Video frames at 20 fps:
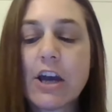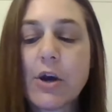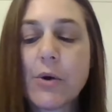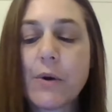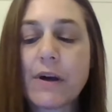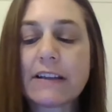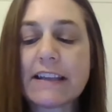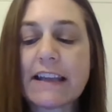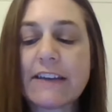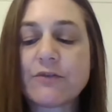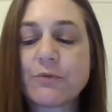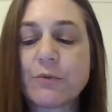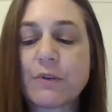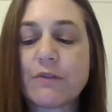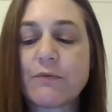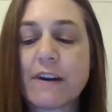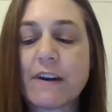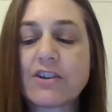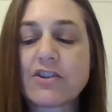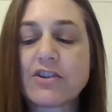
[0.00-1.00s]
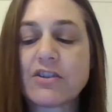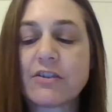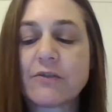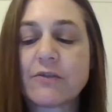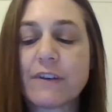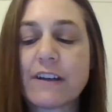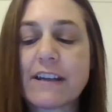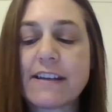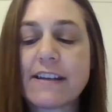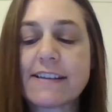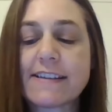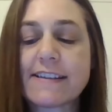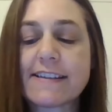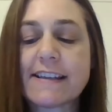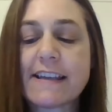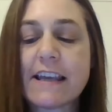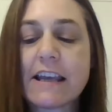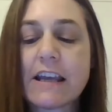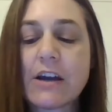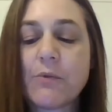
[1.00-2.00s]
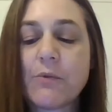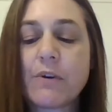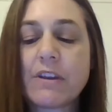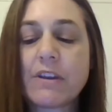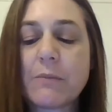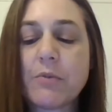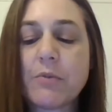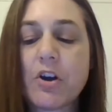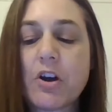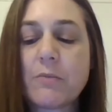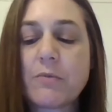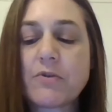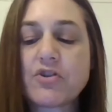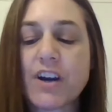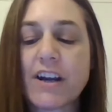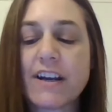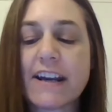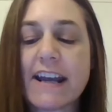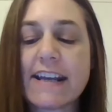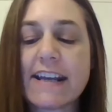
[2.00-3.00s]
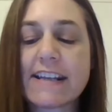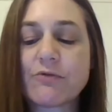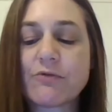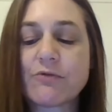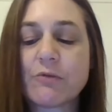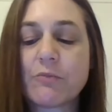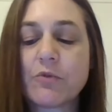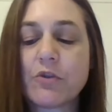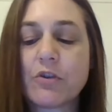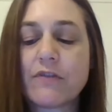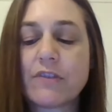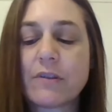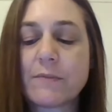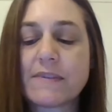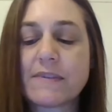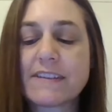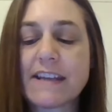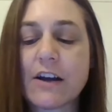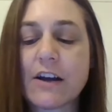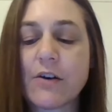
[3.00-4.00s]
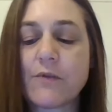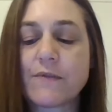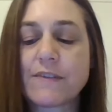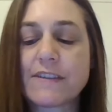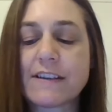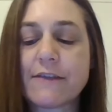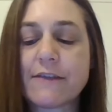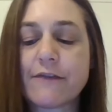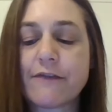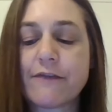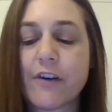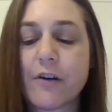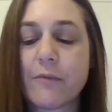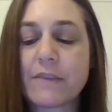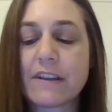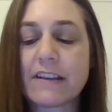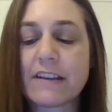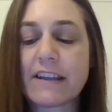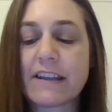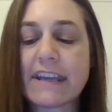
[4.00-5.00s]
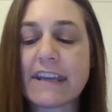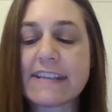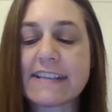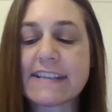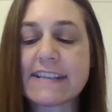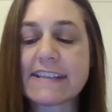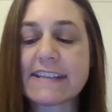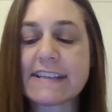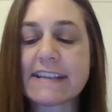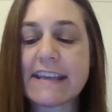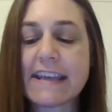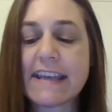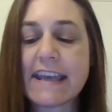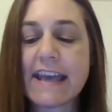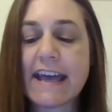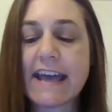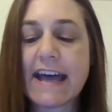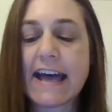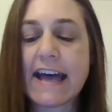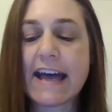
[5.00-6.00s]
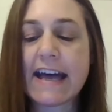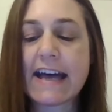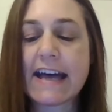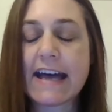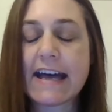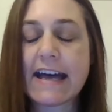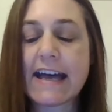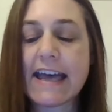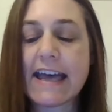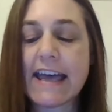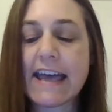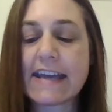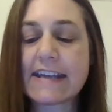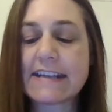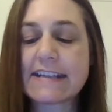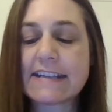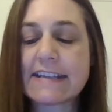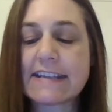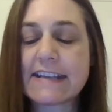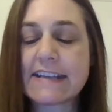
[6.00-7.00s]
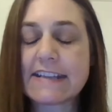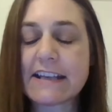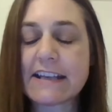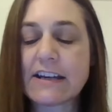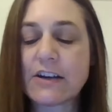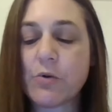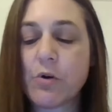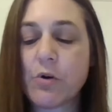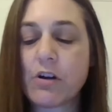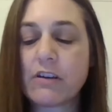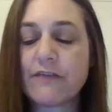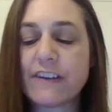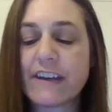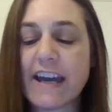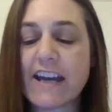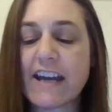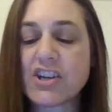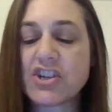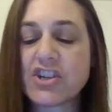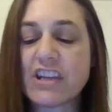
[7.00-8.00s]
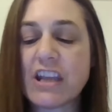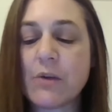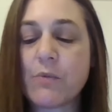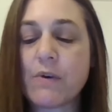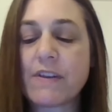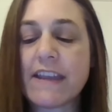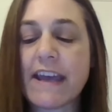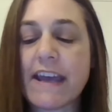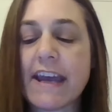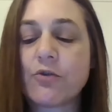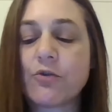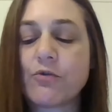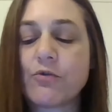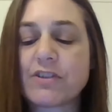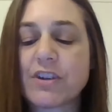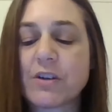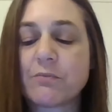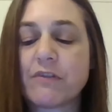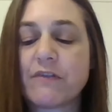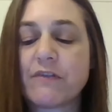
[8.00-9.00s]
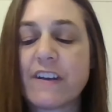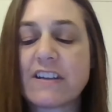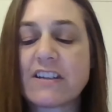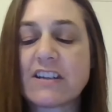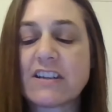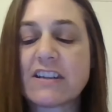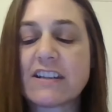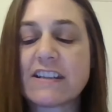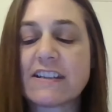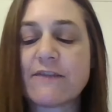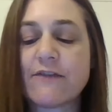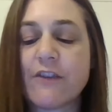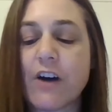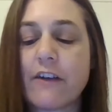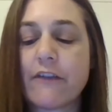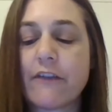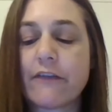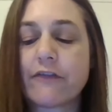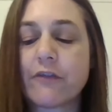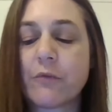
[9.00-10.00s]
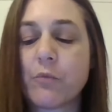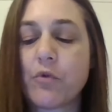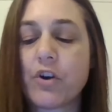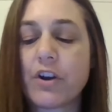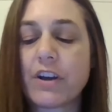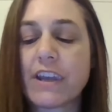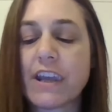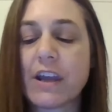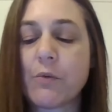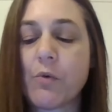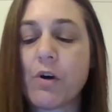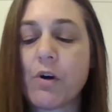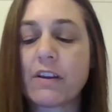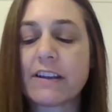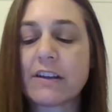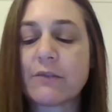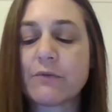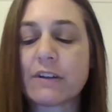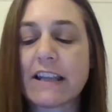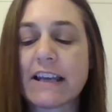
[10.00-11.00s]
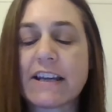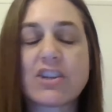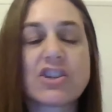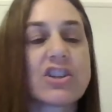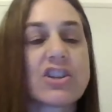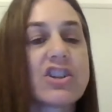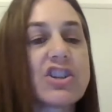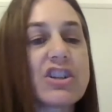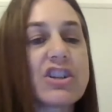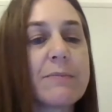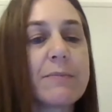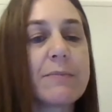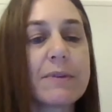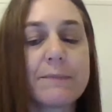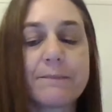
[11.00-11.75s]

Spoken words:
who are left with rental arrears when the perpetrator has removed themselves from the lease? And there's a qualification there, when they had also prevented the survivor from working while in the relationship.